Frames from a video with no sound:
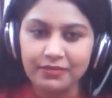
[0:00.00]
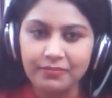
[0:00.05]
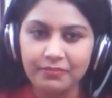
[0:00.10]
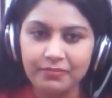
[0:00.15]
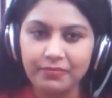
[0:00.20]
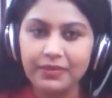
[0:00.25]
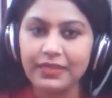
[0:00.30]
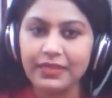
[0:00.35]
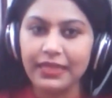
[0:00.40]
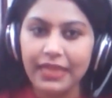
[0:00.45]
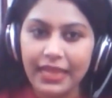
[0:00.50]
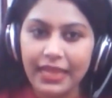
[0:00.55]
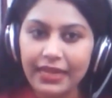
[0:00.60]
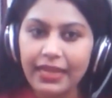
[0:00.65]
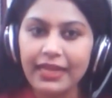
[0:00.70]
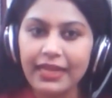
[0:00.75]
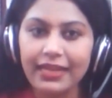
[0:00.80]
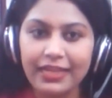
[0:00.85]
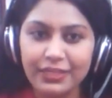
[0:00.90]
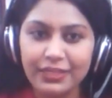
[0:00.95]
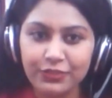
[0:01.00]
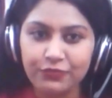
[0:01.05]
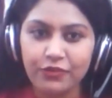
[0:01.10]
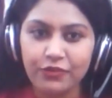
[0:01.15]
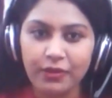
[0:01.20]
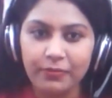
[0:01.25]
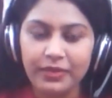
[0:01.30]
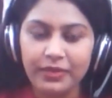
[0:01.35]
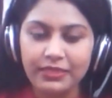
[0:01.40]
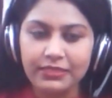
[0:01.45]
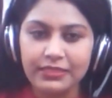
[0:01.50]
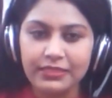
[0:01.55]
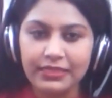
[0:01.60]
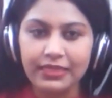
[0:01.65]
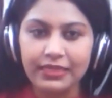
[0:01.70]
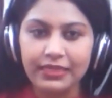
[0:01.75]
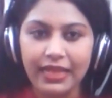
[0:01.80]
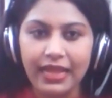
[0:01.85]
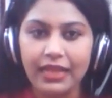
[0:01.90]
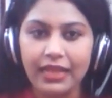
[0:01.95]
But again, I learned from it.
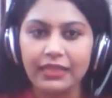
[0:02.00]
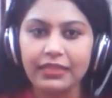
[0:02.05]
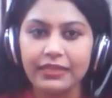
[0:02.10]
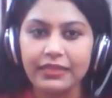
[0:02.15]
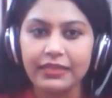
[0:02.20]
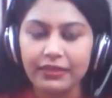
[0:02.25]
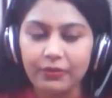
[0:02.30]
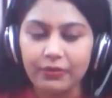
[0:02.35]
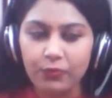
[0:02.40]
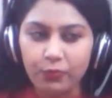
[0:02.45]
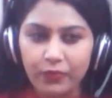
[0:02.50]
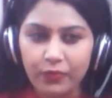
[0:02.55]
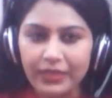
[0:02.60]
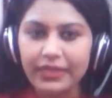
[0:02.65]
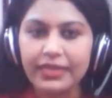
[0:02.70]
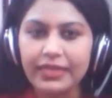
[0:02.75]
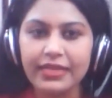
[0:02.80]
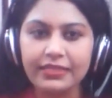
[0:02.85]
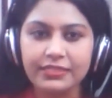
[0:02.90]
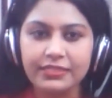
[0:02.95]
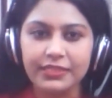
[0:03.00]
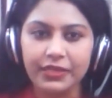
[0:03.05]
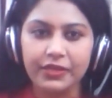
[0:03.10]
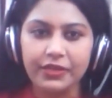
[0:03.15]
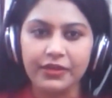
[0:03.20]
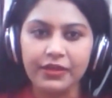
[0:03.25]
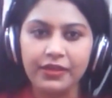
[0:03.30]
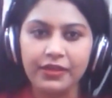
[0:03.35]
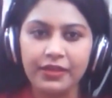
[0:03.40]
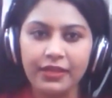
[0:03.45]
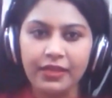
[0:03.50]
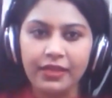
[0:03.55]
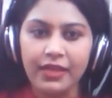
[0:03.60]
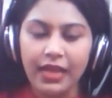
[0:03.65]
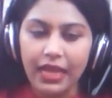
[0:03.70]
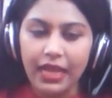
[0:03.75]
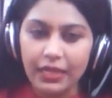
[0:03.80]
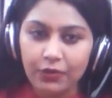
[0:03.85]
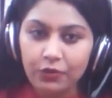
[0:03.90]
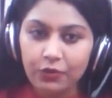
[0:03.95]
And the very next year,
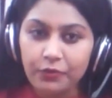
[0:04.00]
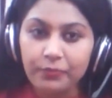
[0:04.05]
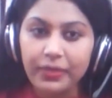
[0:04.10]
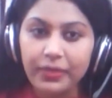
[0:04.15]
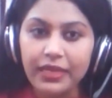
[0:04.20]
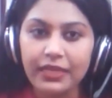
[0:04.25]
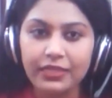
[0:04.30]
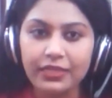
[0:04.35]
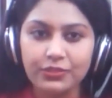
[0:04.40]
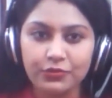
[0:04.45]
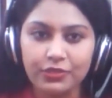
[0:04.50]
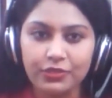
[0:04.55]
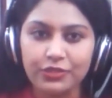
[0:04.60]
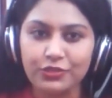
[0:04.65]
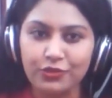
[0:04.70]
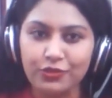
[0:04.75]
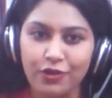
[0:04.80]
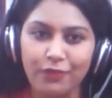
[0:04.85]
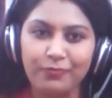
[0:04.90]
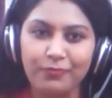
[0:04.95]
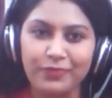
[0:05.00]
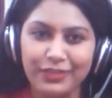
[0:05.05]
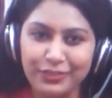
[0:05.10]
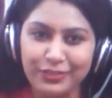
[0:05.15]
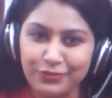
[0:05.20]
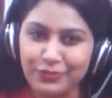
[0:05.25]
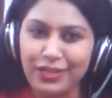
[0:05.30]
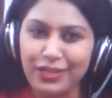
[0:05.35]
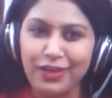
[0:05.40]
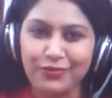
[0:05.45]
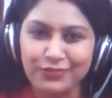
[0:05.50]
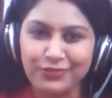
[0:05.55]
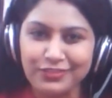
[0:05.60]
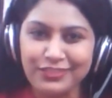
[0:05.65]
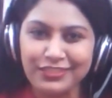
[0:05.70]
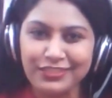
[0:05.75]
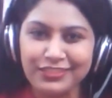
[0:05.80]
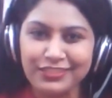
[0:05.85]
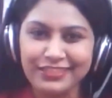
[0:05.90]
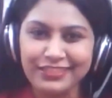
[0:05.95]
I could make it to the top in
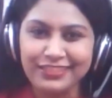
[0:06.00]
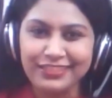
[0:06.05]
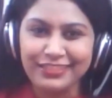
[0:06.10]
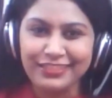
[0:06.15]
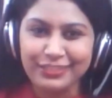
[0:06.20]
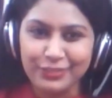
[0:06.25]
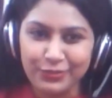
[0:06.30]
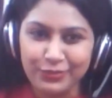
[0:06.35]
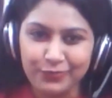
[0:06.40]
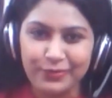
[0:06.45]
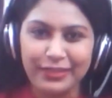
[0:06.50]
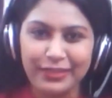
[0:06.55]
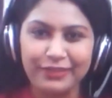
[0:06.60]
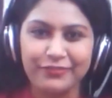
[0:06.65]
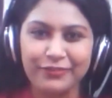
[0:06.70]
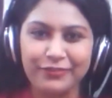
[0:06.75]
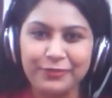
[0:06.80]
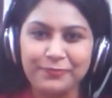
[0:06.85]
2012.